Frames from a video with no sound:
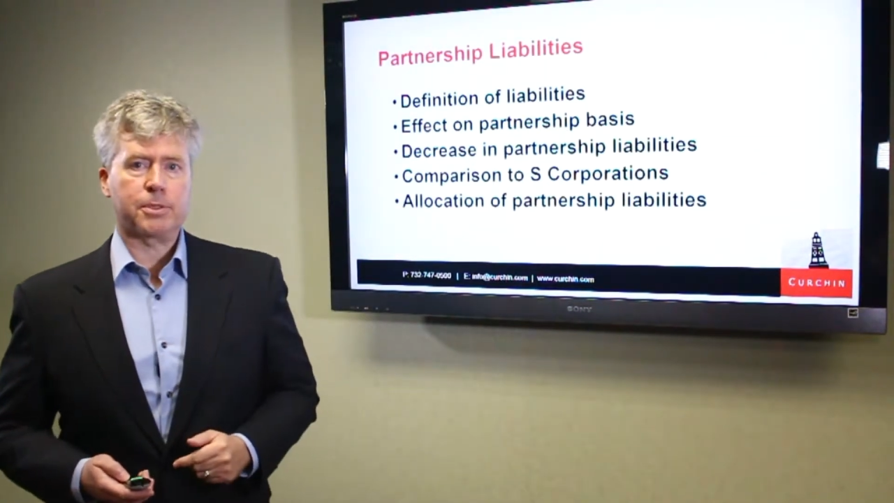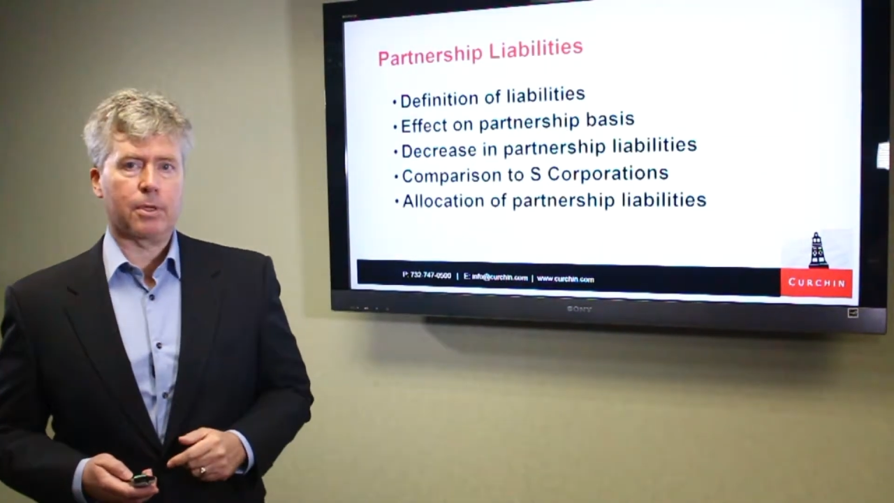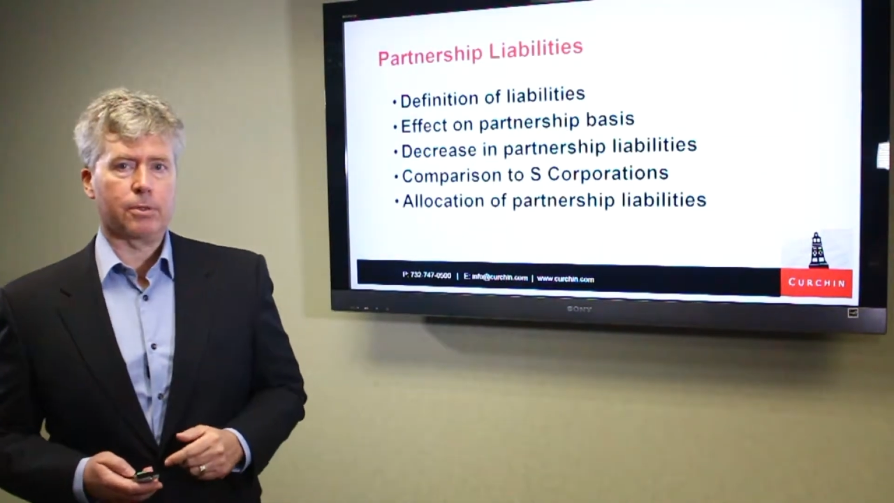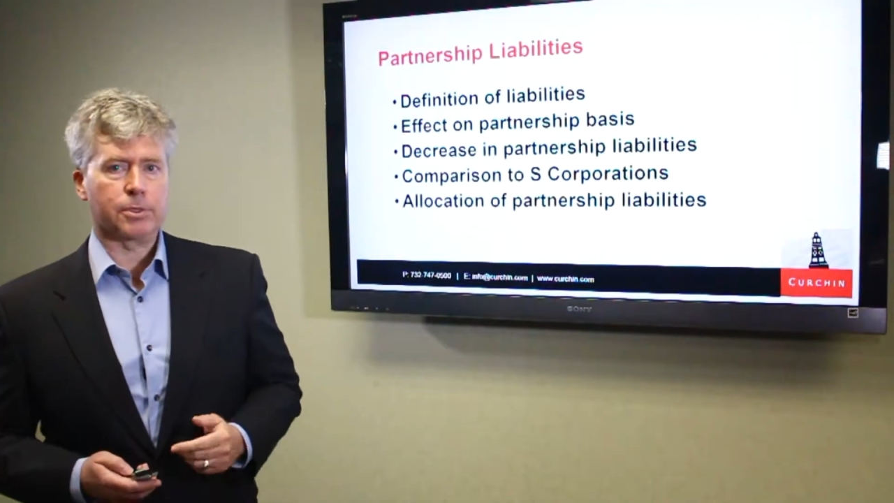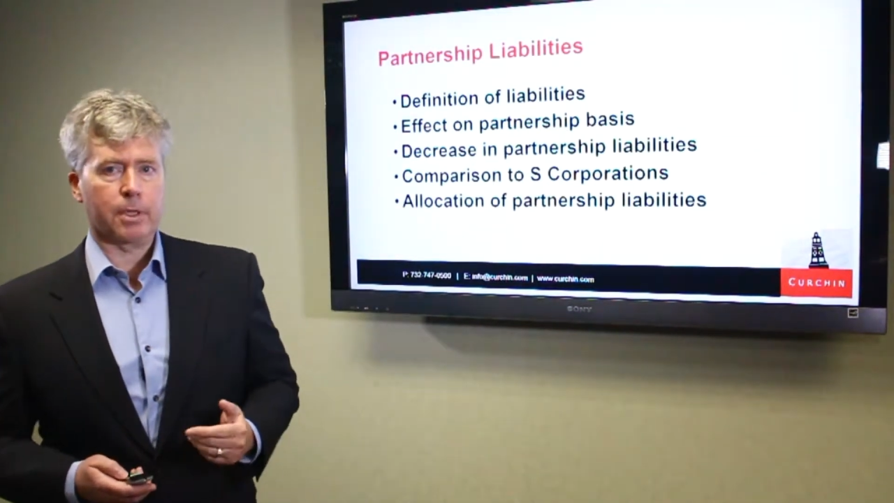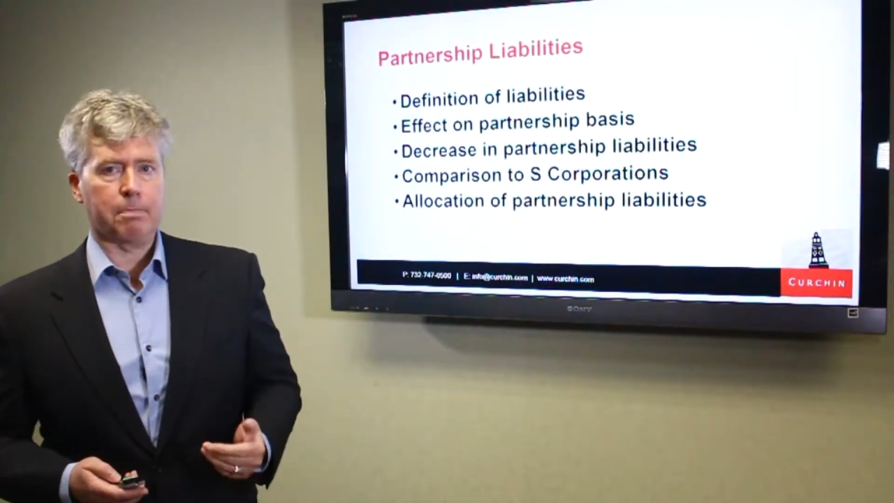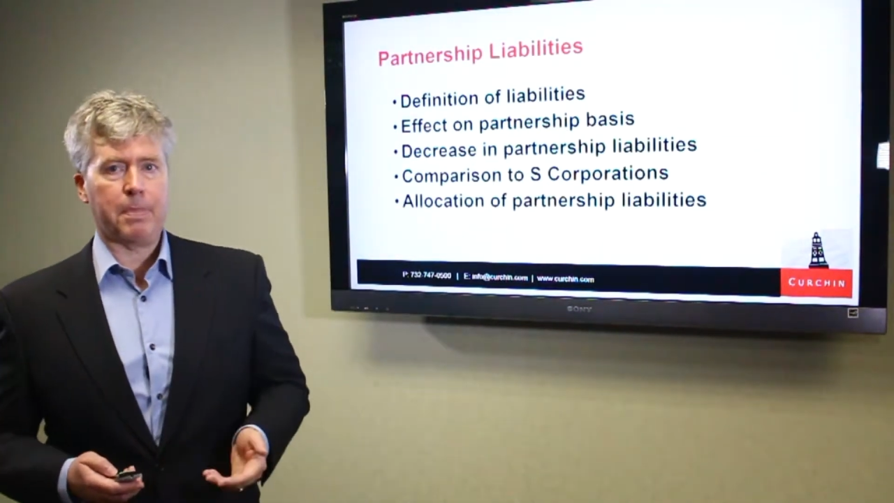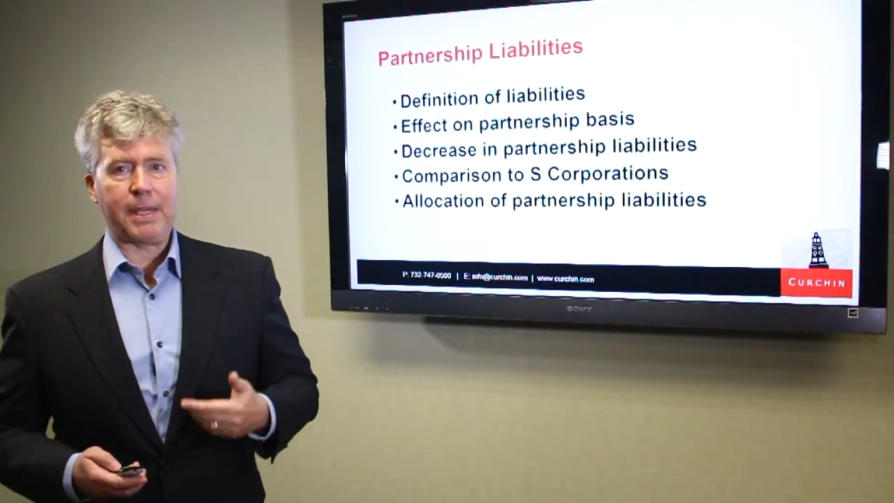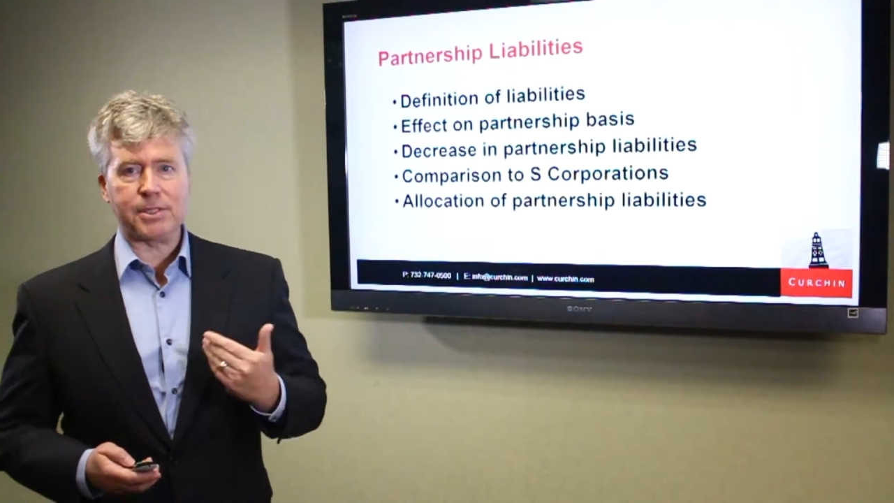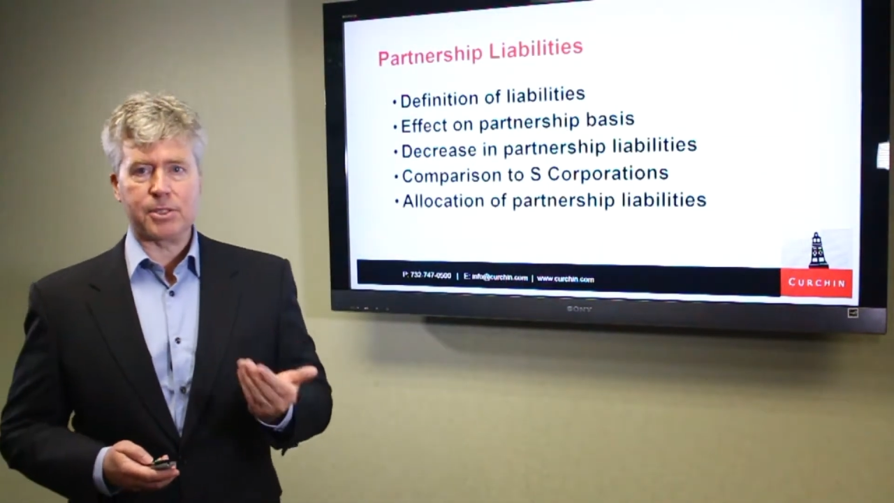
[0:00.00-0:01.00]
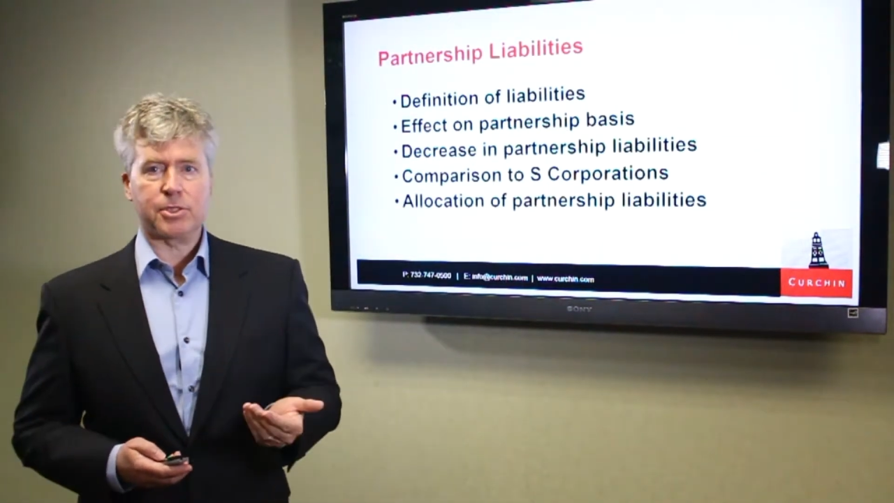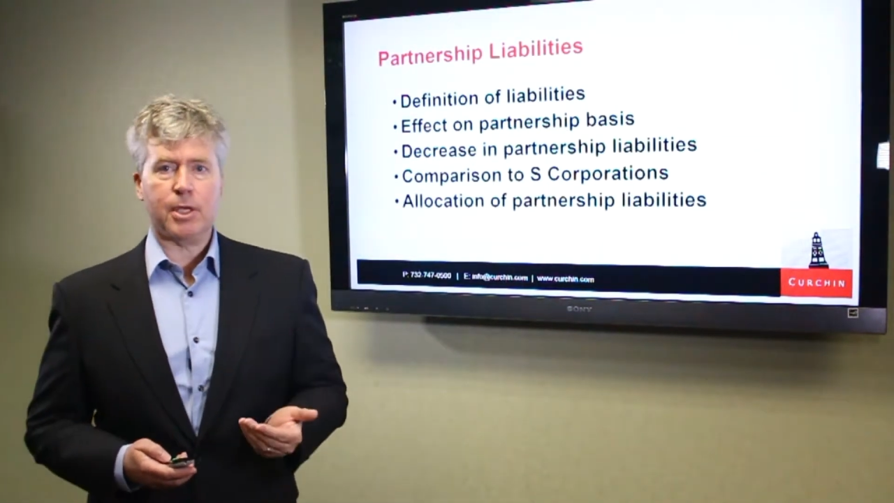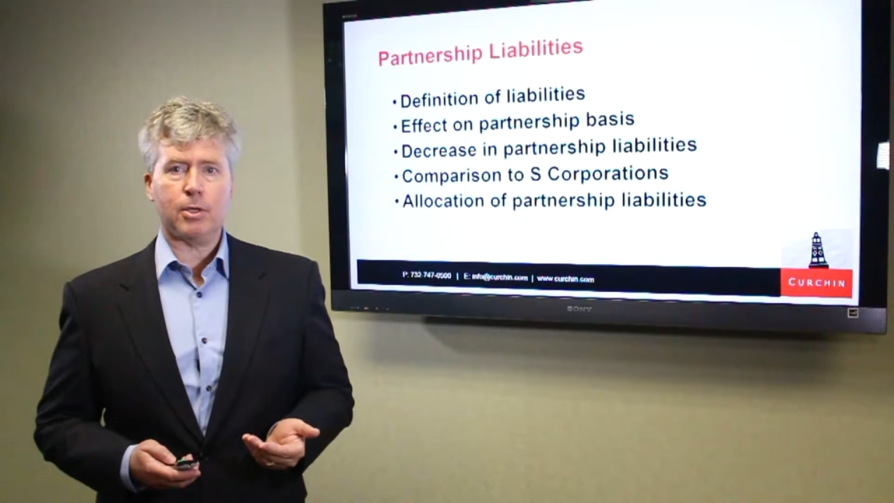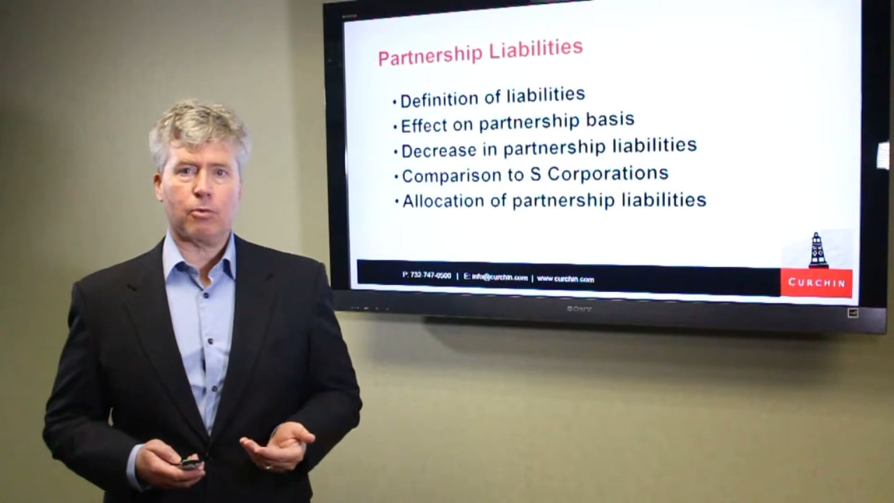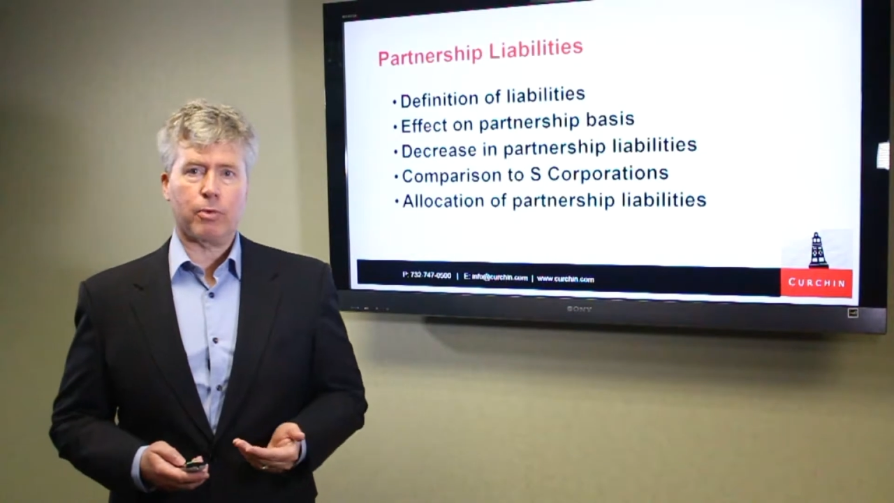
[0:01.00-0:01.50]
there's a basis
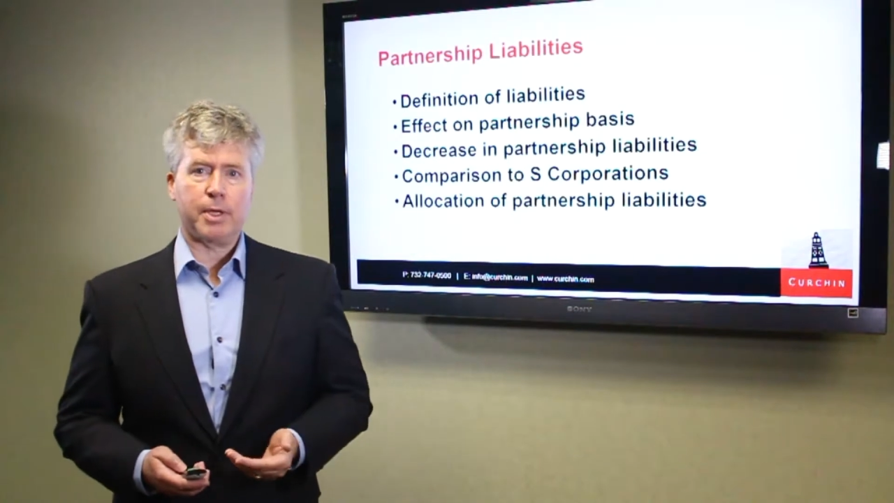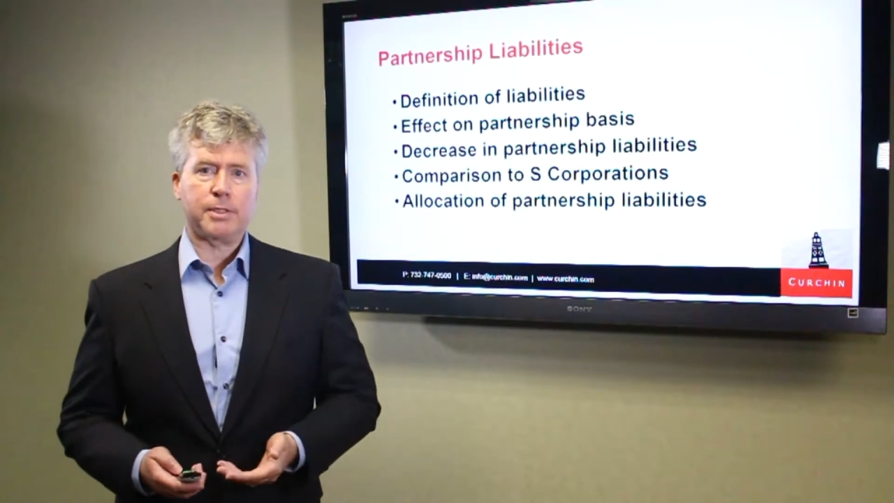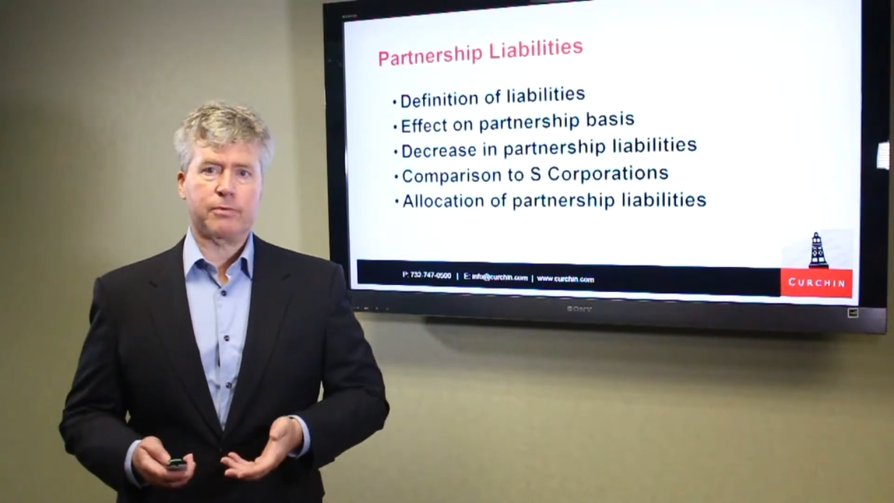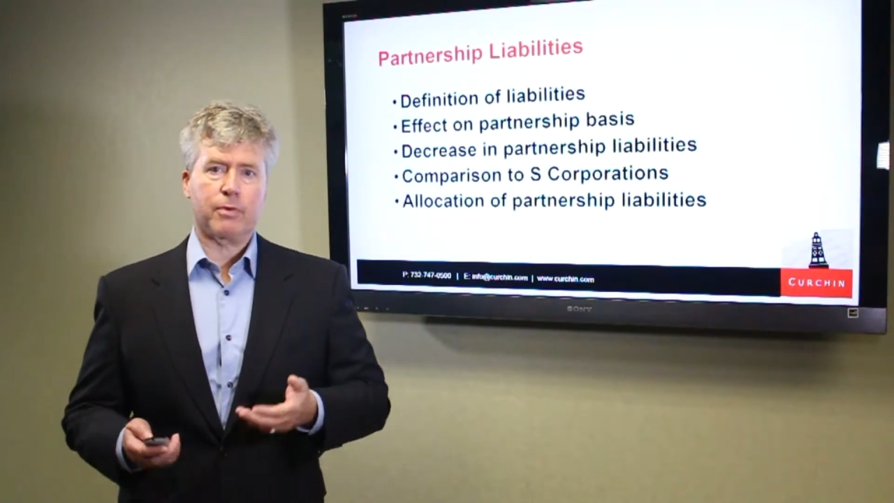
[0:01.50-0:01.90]
increase